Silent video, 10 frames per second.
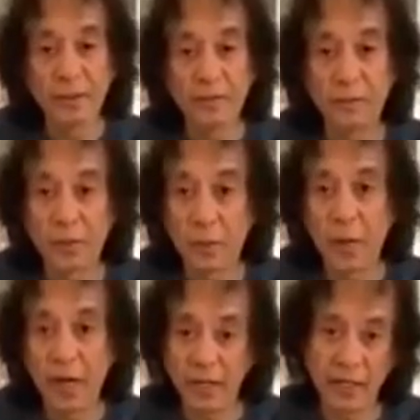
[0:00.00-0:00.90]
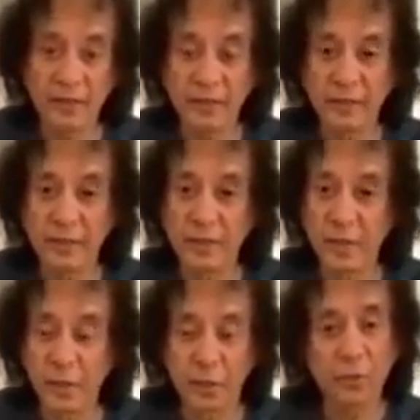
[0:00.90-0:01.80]
with the baya.
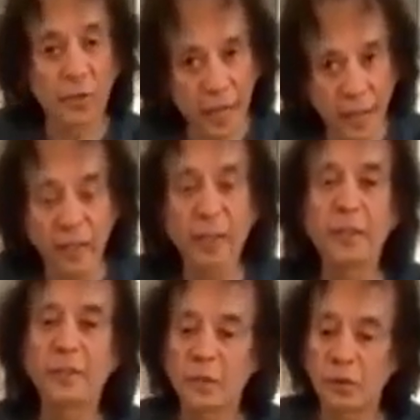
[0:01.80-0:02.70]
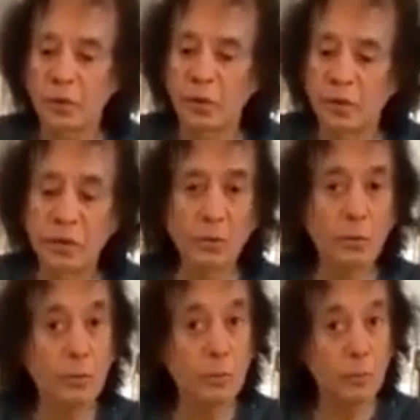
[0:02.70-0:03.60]
So there. So
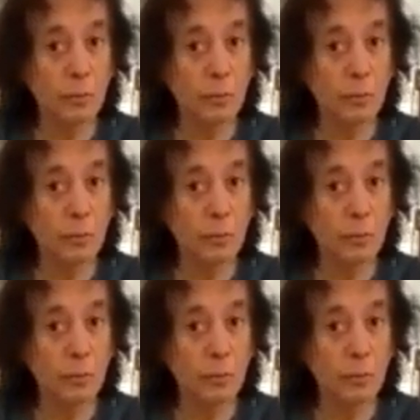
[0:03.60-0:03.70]
tun,